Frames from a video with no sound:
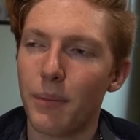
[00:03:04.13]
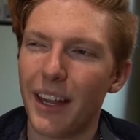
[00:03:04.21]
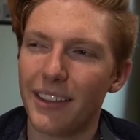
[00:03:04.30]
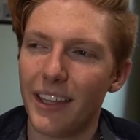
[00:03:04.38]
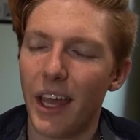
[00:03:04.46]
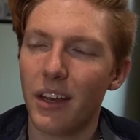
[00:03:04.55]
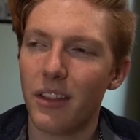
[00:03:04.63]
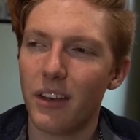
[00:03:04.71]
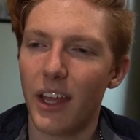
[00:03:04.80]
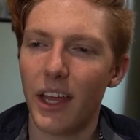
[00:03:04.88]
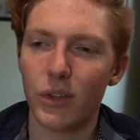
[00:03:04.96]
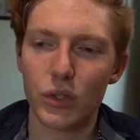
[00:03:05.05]
but at the end of the
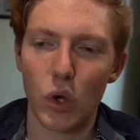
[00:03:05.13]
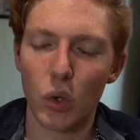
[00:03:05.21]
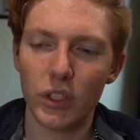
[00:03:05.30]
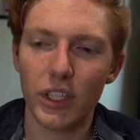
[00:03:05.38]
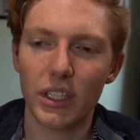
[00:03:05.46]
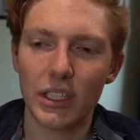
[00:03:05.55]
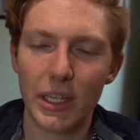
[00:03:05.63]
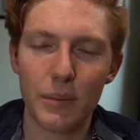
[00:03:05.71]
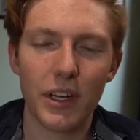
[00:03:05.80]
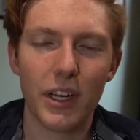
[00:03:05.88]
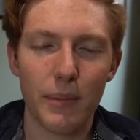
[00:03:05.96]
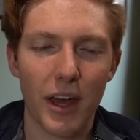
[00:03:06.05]
day, there's only a
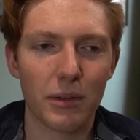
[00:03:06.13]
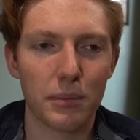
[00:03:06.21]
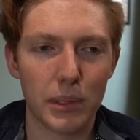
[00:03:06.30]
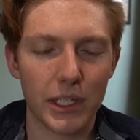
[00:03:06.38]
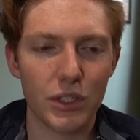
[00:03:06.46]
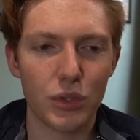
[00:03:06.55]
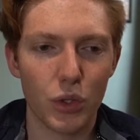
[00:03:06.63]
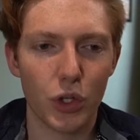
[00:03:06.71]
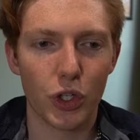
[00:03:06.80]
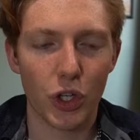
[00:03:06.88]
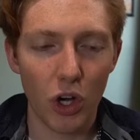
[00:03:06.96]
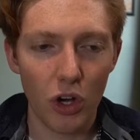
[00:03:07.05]
limited amount of plays you
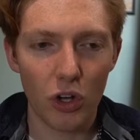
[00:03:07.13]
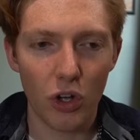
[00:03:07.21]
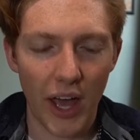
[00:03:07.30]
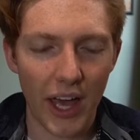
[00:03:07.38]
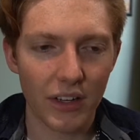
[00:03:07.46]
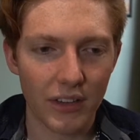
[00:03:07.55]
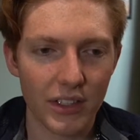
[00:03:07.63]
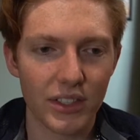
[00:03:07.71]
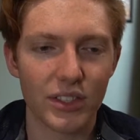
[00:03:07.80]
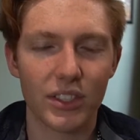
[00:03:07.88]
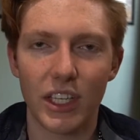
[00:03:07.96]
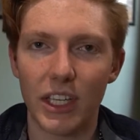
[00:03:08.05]
can call out of this
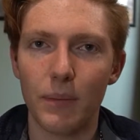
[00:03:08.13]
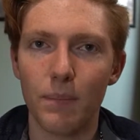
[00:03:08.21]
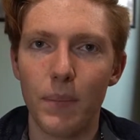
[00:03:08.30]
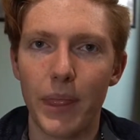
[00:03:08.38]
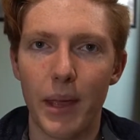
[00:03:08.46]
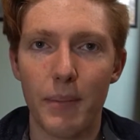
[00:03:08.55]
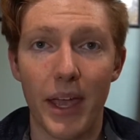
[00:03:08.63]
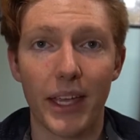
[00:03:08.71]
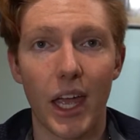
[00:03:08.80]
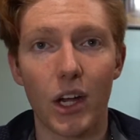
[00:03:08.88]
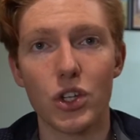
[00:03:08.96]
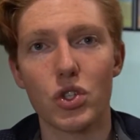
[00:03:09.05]
scheme that Matt
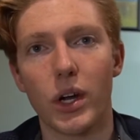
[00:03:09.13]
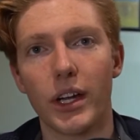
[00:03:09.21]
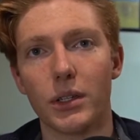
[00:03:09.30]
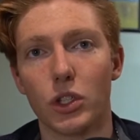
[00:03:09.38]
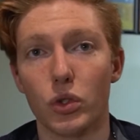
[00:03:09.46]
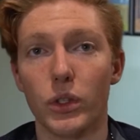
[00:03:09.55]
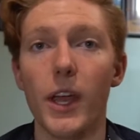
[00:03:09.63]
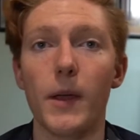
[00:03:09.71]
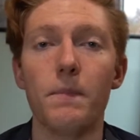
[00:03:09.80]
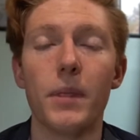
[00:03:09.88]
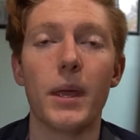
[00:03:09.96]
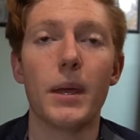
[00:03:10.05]
Canada is trying to
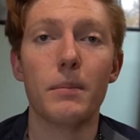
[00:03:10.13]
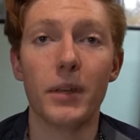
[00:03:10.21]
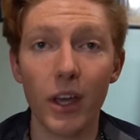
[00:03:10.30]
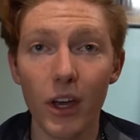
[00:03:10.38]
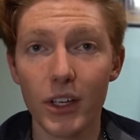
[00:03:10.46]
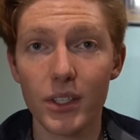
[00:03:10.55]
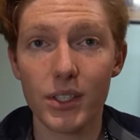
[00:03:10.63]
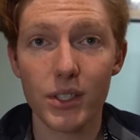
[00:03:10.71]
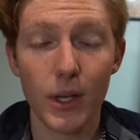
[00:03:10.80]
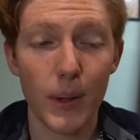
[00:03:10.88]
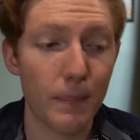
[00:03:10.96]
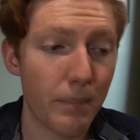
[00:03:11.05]
create because
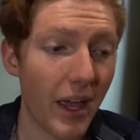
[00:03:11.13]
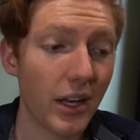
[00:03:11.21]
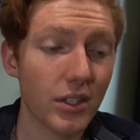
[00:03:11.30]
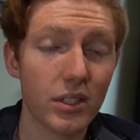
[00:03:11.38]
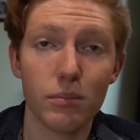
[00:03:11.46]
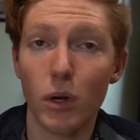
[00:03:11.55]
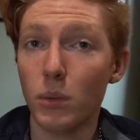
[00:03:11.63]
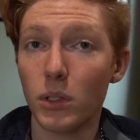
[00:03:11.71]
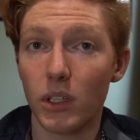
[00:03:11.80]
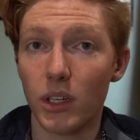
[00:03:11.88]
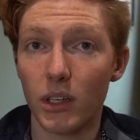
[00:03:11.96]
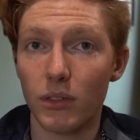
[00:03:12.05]
Ben isn't
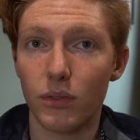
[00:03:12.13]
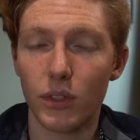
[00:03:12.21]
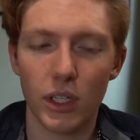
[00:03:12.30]
mobile enough.